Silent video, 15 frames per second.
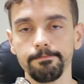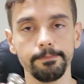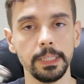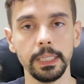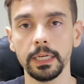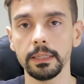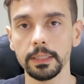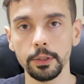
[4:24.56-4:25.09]

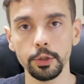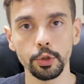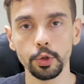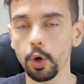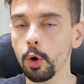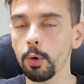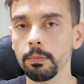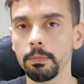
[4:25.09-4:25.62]
nothing to
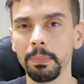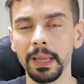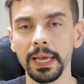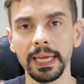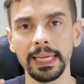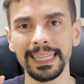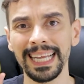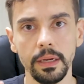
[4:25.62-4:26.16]

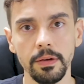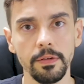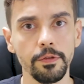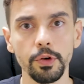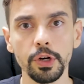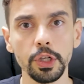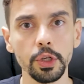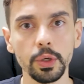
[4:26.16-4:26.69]
complain. If
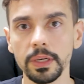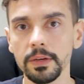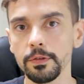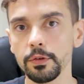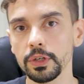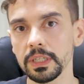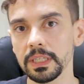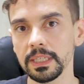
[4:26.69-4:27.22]
you're looking
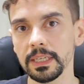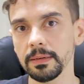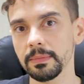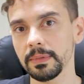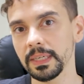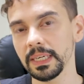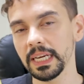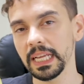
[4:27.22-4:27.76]
for
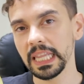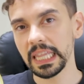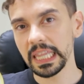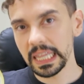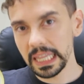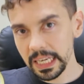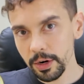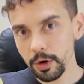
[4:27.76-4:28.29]
something a
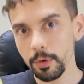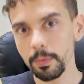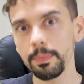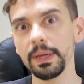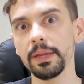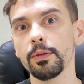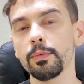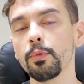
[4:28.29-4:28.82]
little
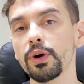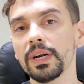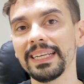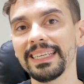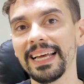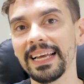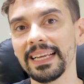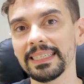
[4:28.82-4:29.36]
bit more
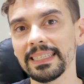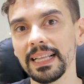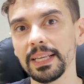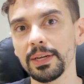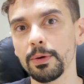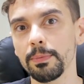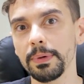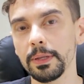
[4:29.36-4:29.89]
dense, a
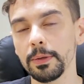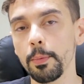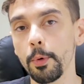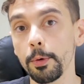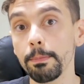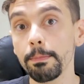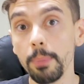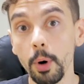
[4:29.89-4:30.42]
little bit
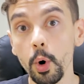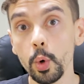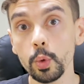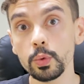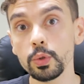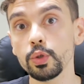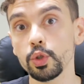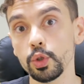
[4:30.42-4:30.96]
more
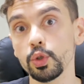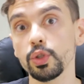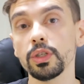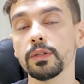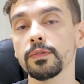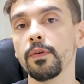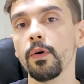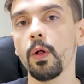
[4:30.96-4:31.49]
bold to
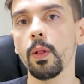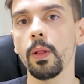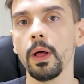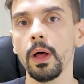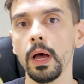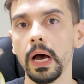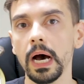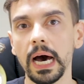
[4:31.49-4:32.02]
this fall,
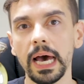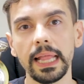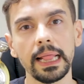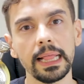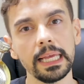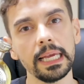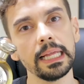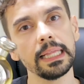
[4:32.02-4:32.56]
I
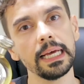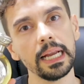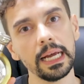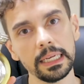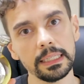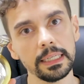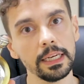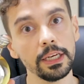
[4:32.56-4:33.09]
think that
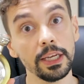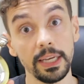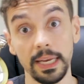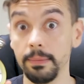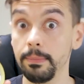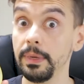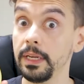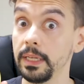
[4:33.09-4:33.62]
Iceni
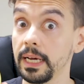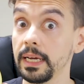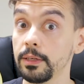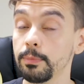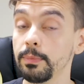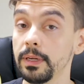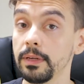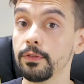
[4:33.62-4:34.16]
can be a
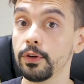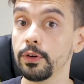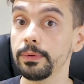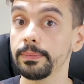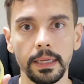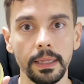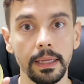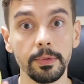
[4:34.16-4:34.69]
nice pick for you.
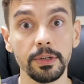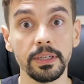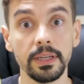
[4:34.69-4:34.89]
Number